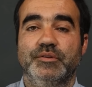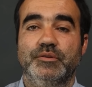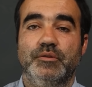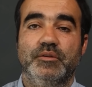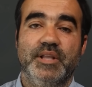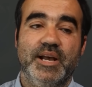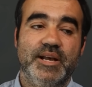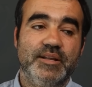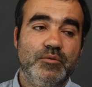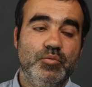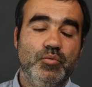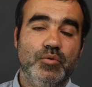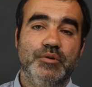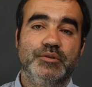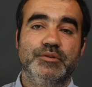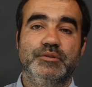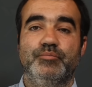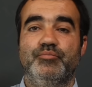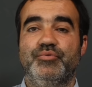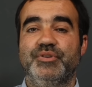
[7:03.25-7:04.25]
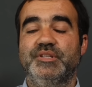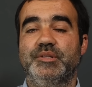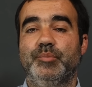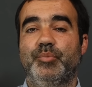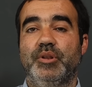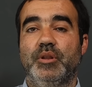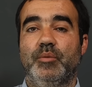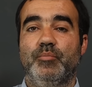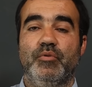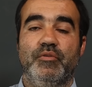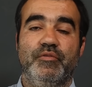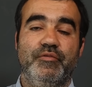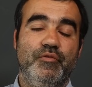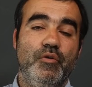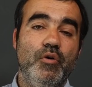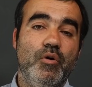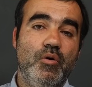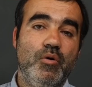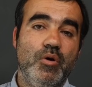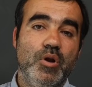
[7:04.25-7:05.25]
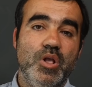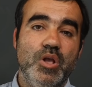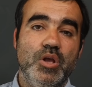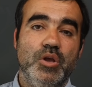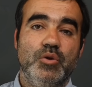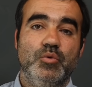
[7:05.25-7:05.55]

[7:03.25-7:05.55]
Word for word: So that was principle number four.